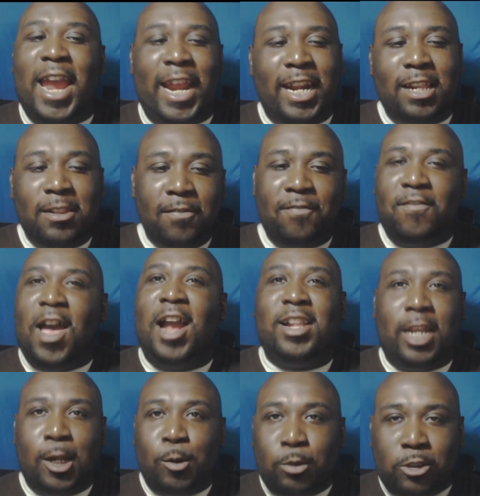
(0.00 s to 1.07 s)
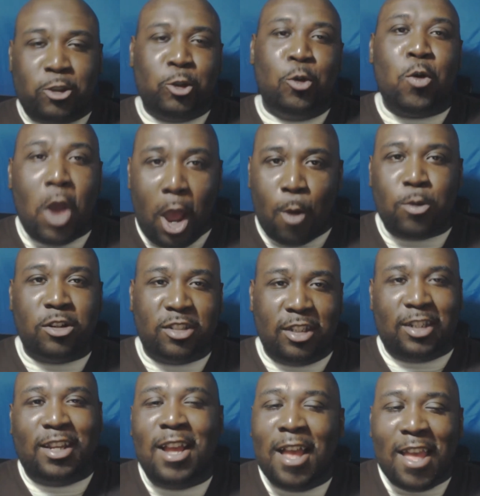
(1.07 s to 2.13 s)
hated the fact that it was 2 hours
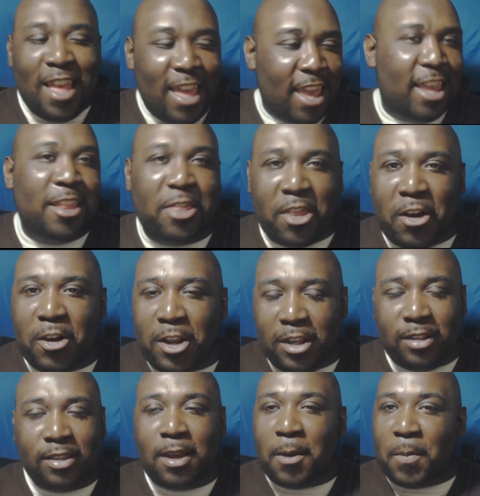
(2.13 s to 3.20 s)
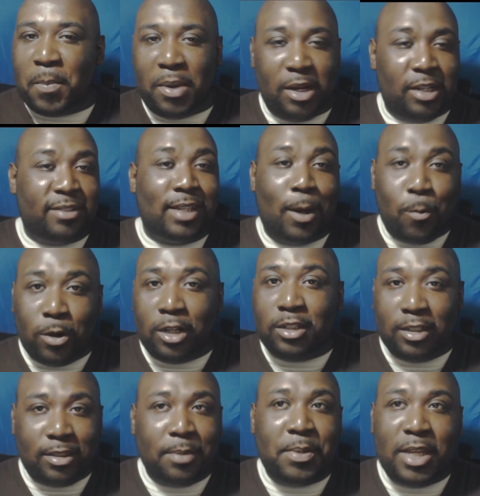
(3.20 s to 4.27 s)
and 30 something minutes. I
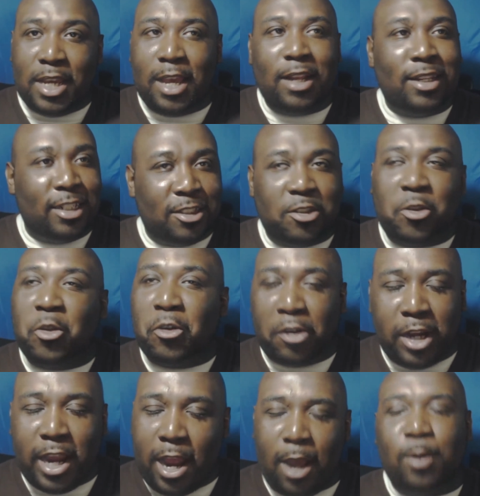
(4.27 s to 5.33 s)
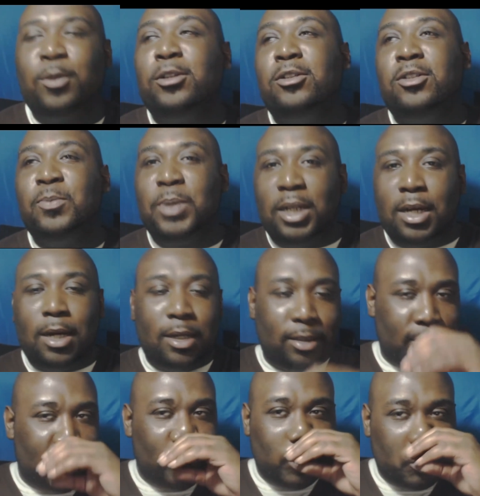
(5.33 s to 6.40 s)
wanted it to be at least 3 hours
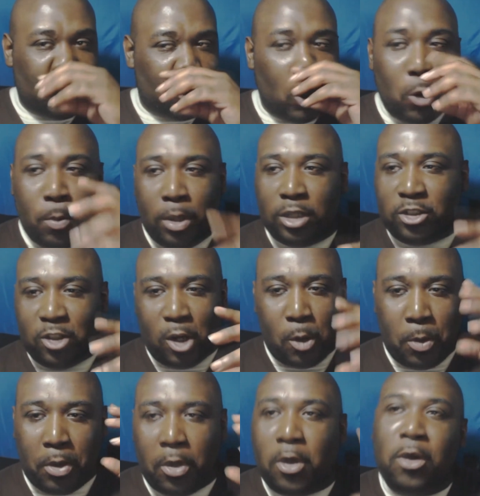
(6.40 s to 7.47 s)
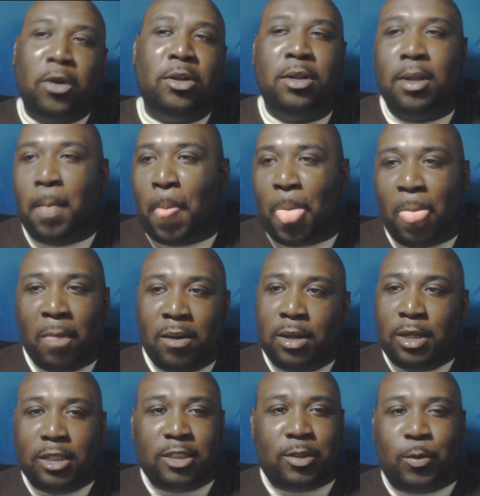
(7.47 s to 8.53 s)
because it was so much going on.
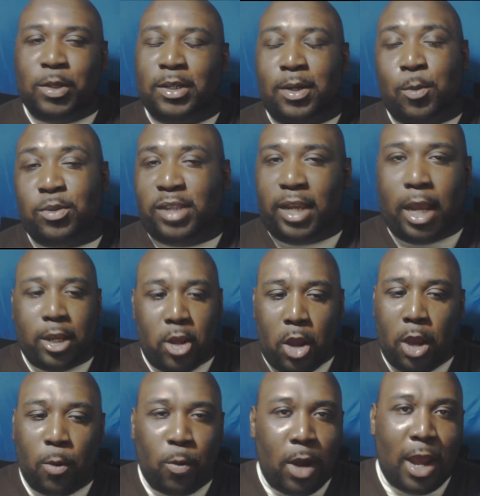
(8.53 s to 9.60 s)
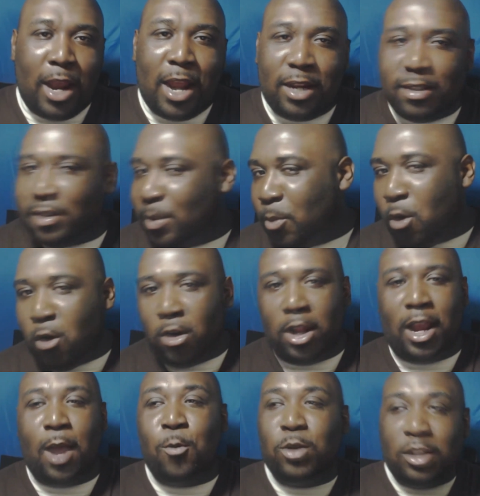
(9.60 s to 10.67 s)
So where I was I gotta see more.
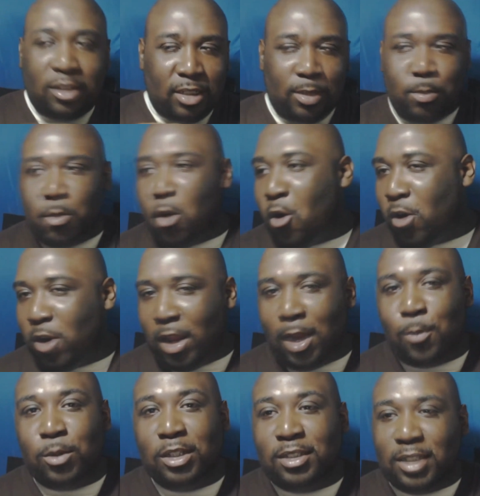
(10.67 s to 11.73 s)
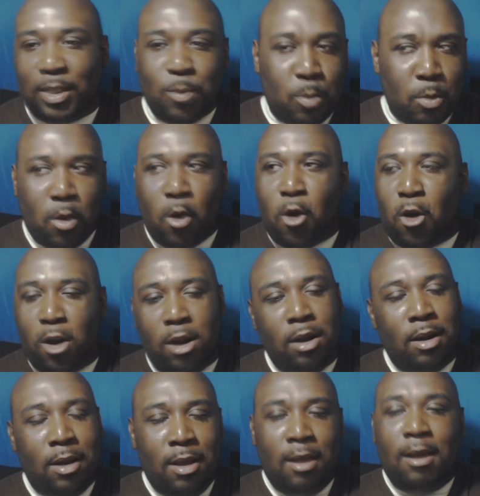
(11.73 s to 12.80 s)
Like, I want to see more. Like, I want to see more
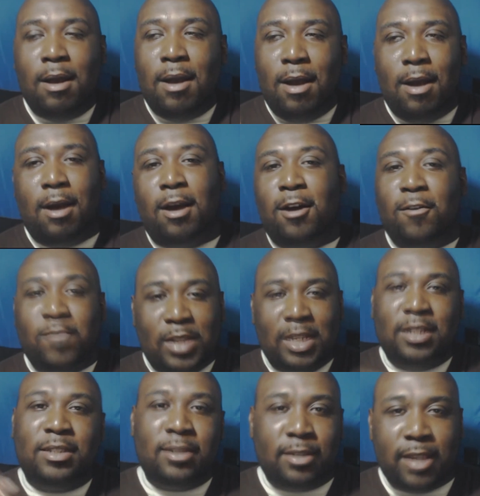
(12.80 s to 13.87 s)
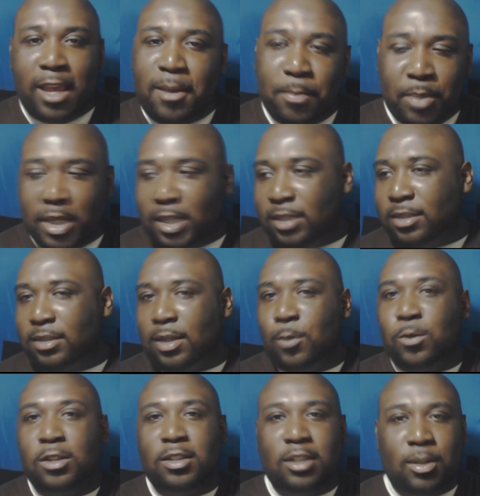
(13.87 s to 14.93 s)
of these set pieces. I
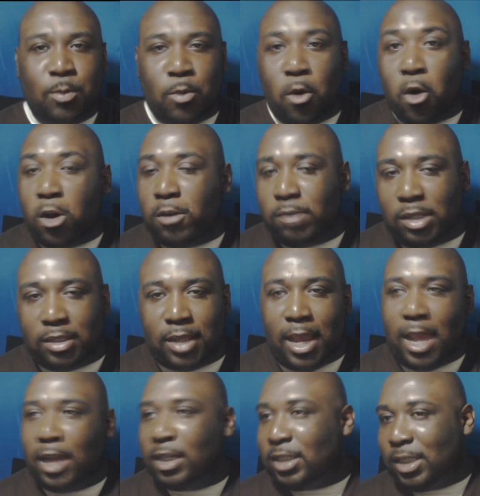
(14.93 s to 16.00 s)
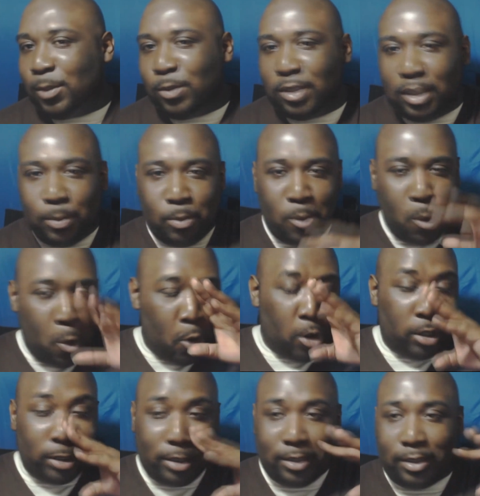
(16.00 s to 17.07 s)
want to see more of this action. I want to see
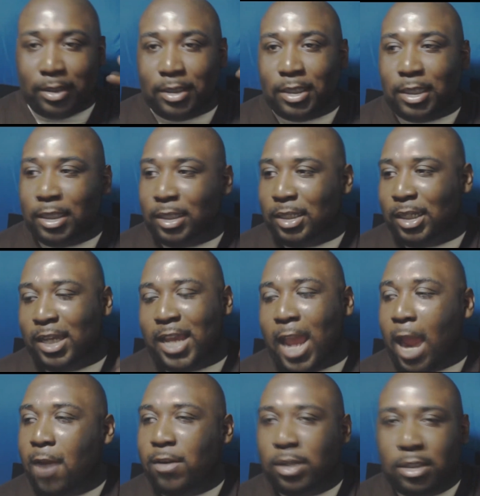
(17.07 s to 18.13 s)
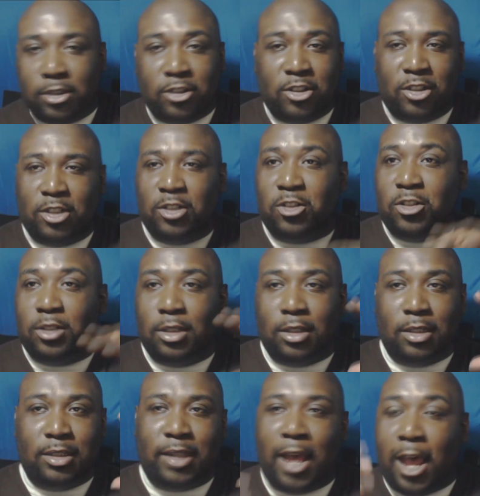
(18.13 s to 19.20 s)
more of the characters,
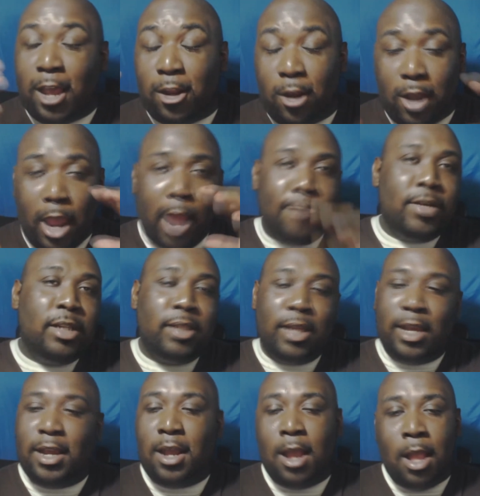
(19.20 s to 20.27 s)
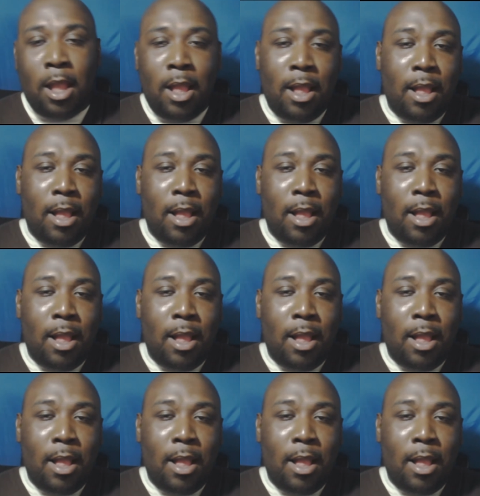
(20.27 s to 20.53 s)
the dialogue, everything.